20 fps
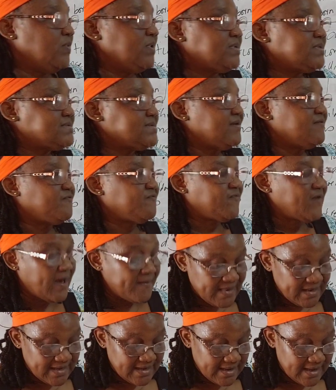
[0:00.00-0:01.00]
we say
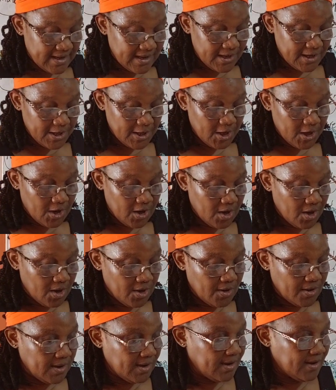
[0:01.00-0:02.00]
family,
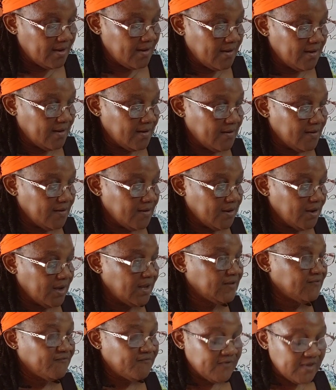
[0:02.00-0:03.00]

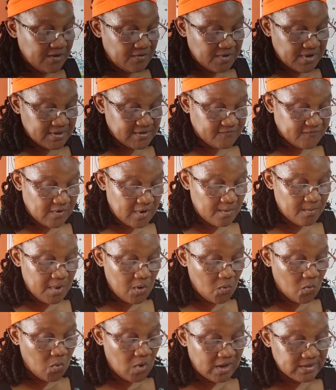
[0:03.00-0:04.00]
it varies from
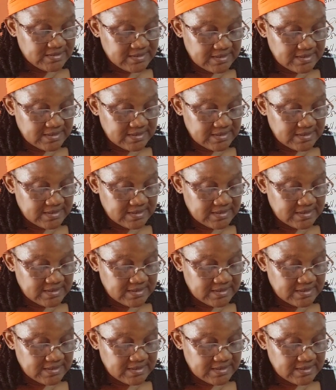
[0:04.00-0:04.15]
one